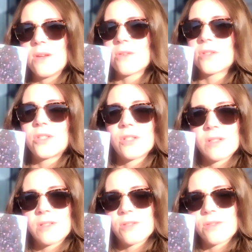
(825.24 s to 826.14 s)
or
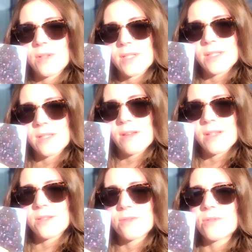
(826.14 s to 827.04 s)
judge, or
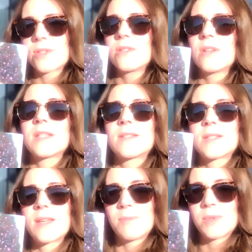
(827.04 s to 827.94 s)
criticize, or do not
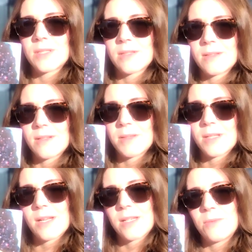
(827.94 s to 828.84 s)
accept about
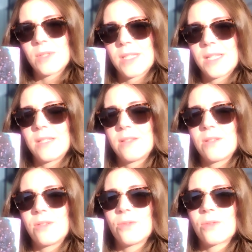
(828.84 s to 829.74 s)
anyone in
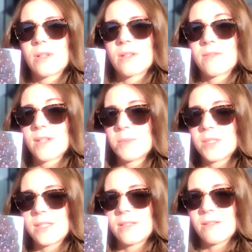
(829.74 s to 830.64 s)
your
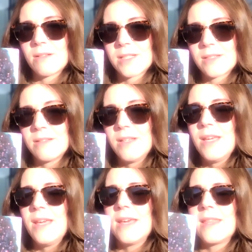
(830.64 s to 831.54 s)
family line,
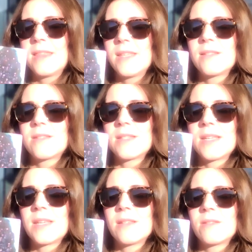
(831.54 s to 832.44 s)
this
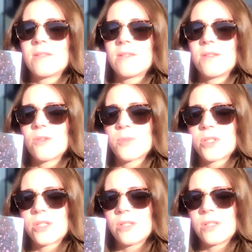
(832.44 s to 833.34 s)
is the
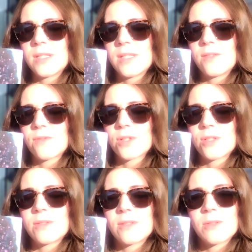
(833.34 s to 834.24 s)
opportunity for
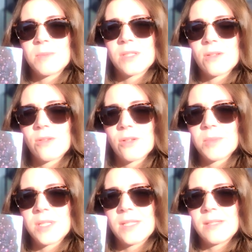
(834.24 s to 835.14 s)
you to come into
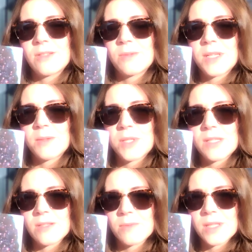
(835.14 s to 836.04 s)
harmony, to make
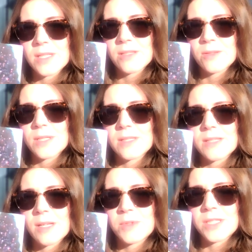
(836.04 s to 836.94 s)
peace with it, to
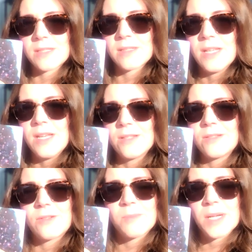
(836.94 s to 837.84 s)
accept it,
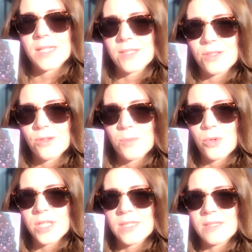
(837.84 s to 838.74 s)
to come back to 0
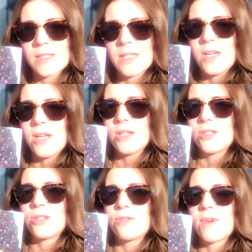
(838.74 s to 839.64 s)
point, to